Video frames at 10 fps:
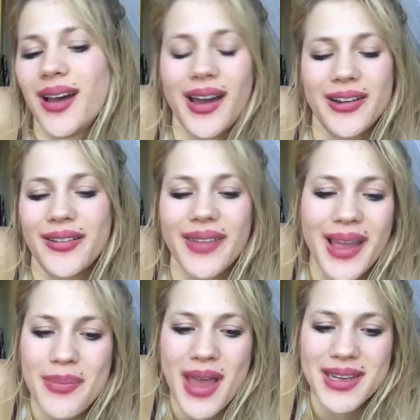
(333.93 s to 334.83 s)
I don't know, like
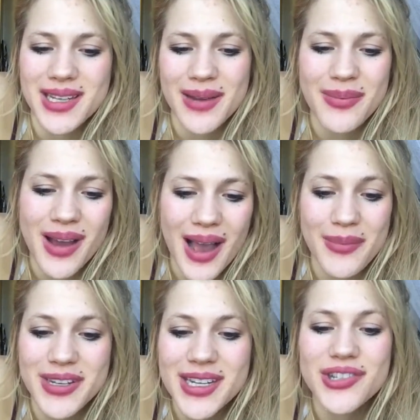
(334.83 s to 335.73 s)
I'm that dumb.
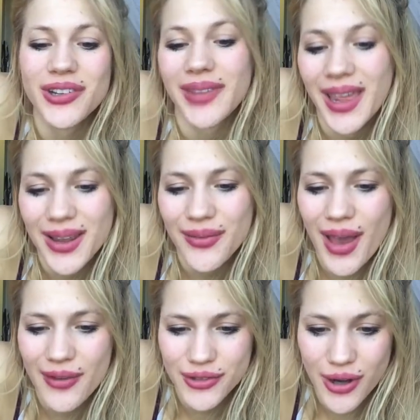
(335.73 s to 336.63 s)
I'm a digital native
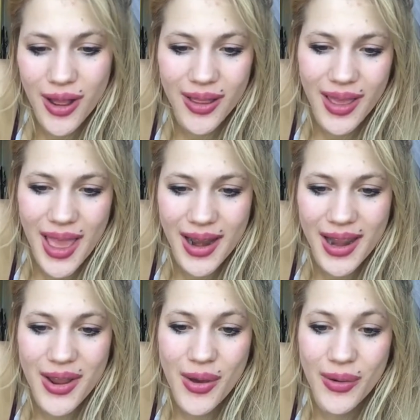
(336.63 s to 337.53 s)
after all, and
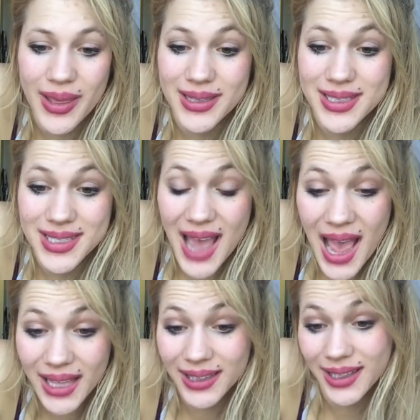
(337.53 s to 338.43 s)
I know
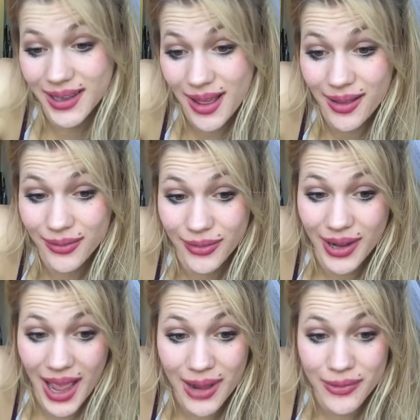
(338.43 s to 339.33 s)
exactly enough on
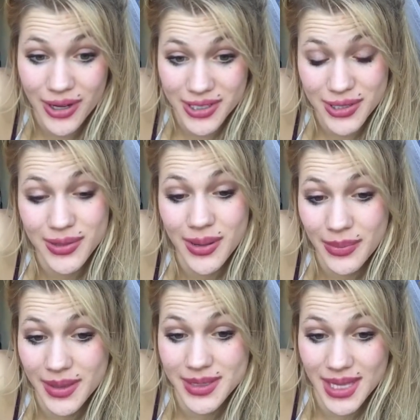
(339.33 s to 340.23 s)
how not to do dumb
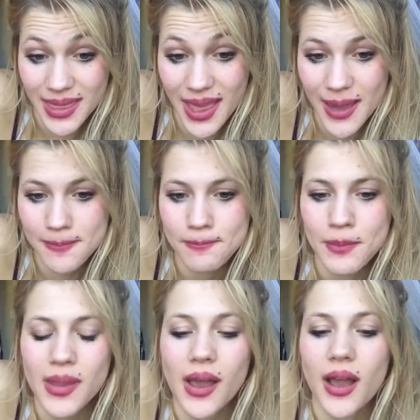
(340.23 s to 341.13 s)
things like that.
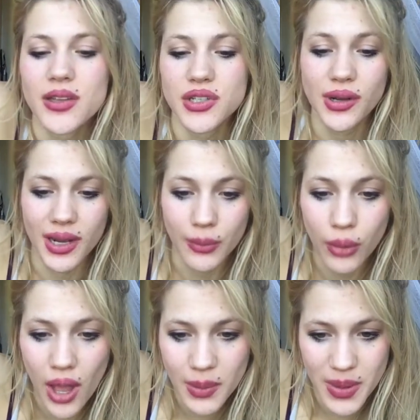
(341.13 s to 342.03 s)
I also know how to
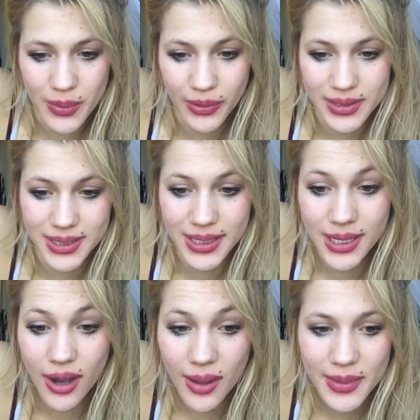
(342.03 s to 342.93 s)
block people and
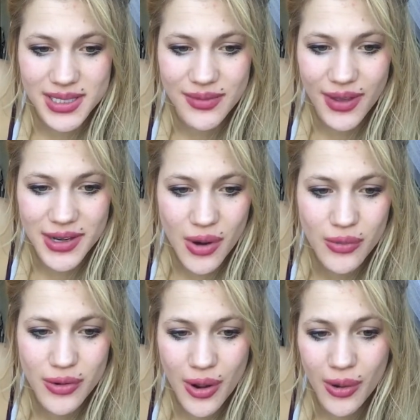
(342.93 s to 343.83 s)
delete comments if I
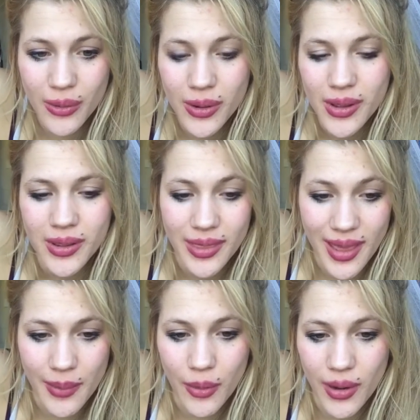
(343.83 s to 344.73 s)
don't know
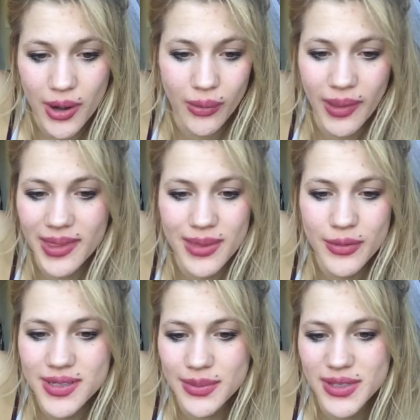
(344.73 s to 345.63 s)
them or I don't like them
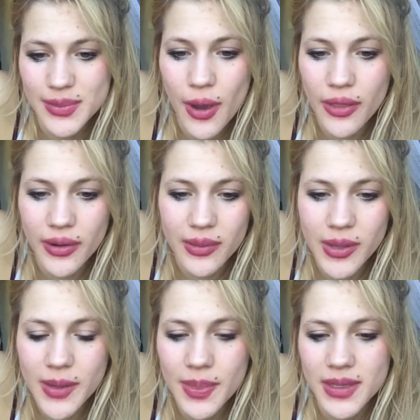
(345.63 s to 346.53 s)
or someone's bothering
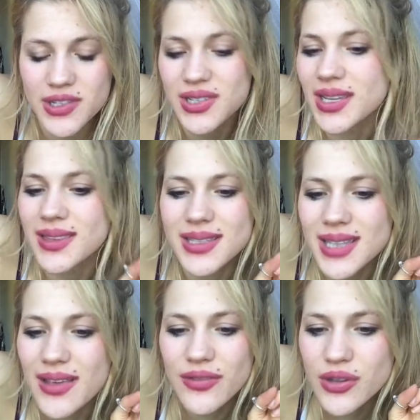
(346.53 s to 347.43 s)
me. It's just like the
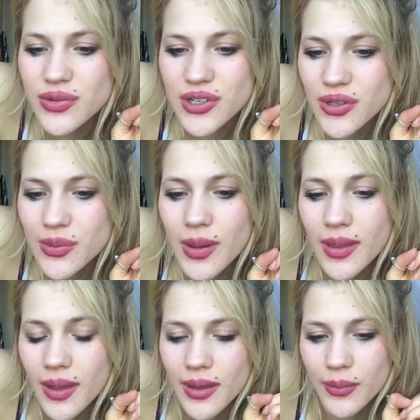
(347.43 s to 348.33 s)
safe YouTube
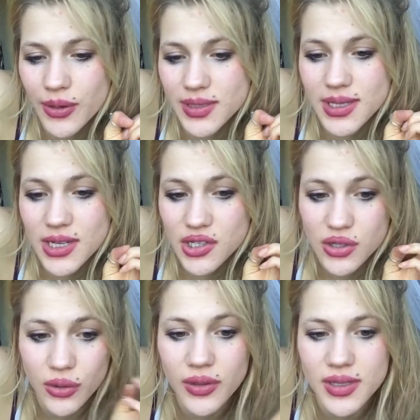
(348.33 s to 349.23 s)
presentation
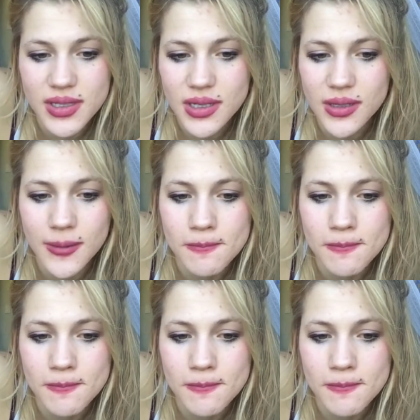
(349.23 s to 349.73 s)
told us to do.